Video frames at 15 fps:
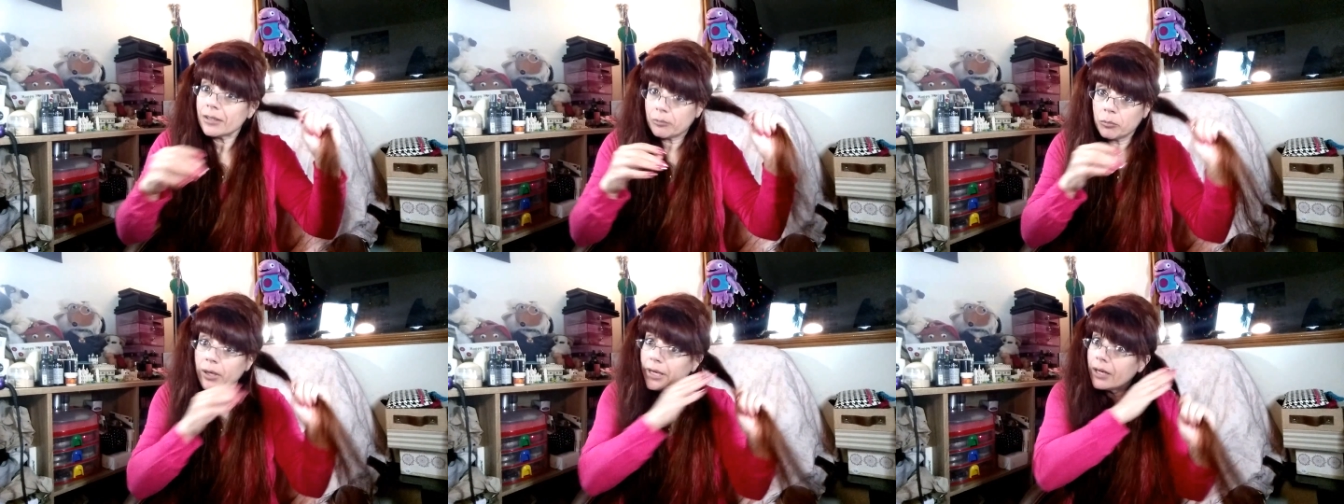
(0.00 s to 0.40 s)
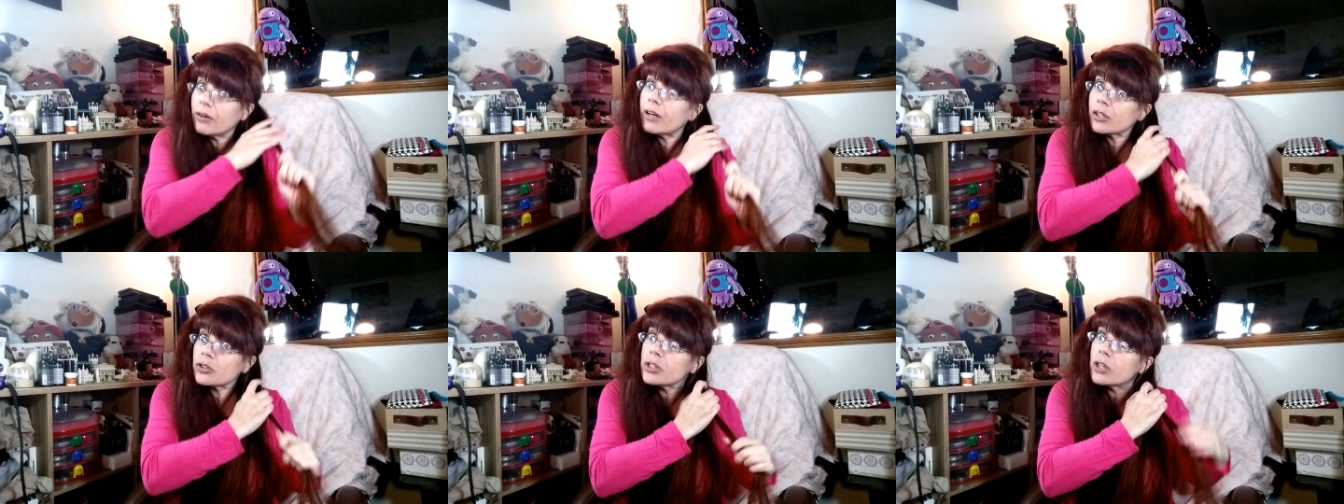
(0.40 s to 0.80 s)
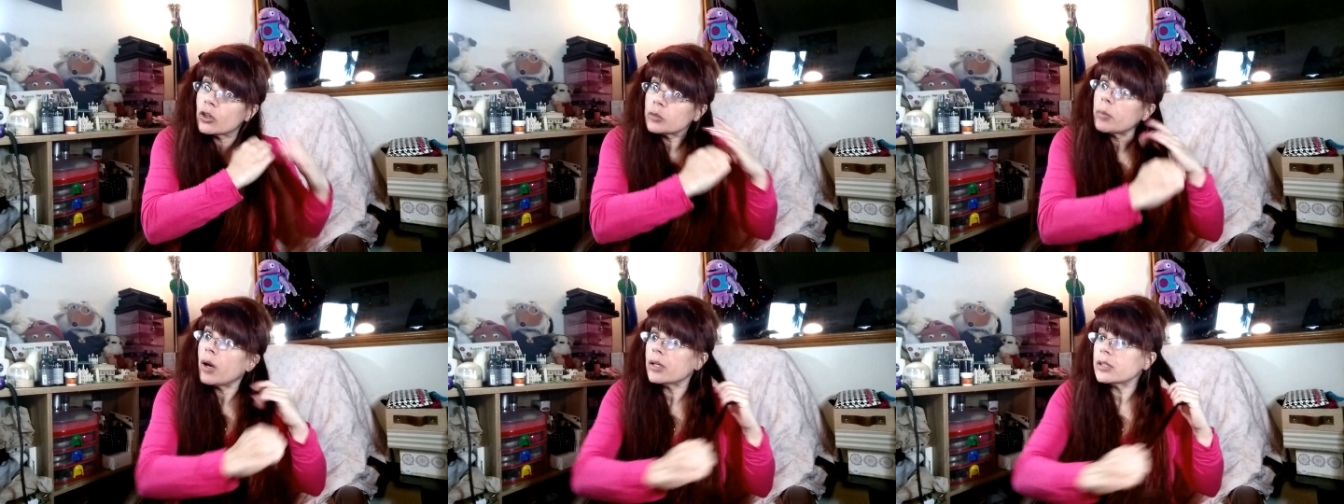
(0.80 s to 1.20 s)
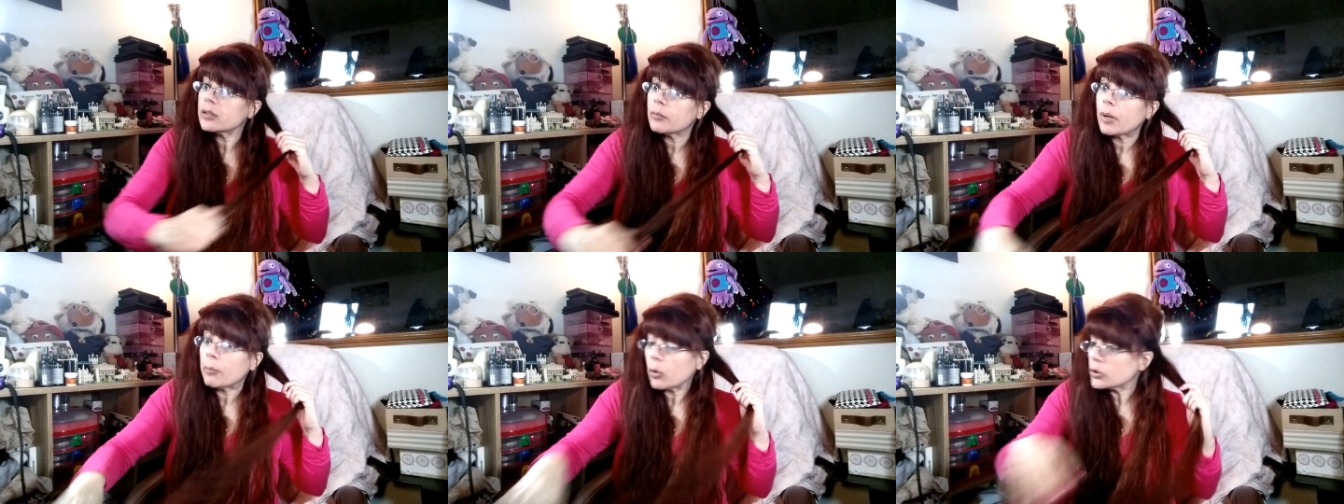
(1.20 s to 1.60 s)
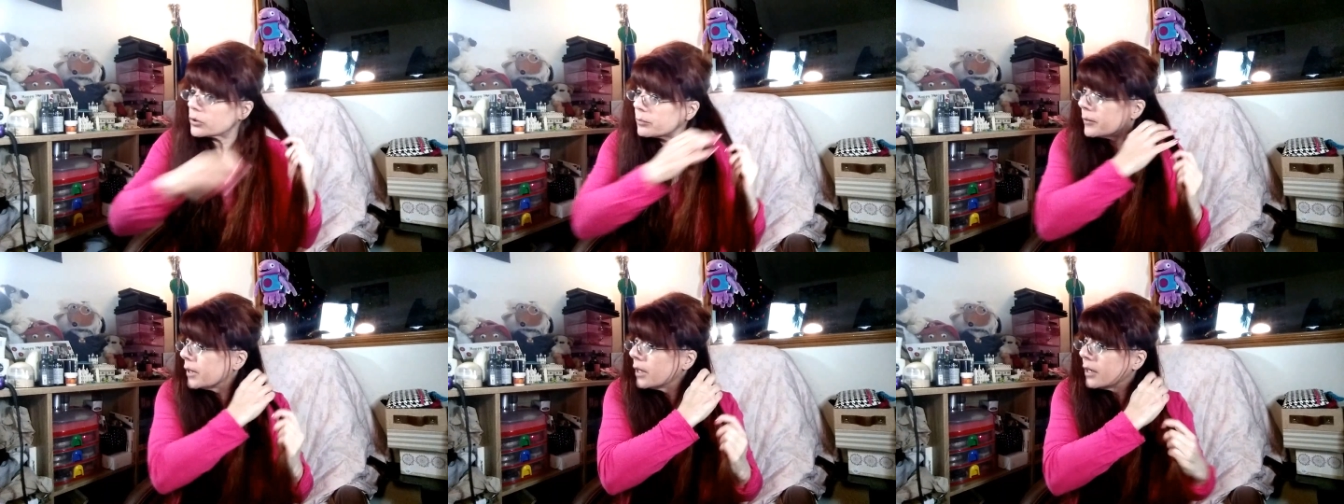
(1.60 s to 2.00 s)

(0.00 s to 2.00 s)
My hair actually goes past my bottom.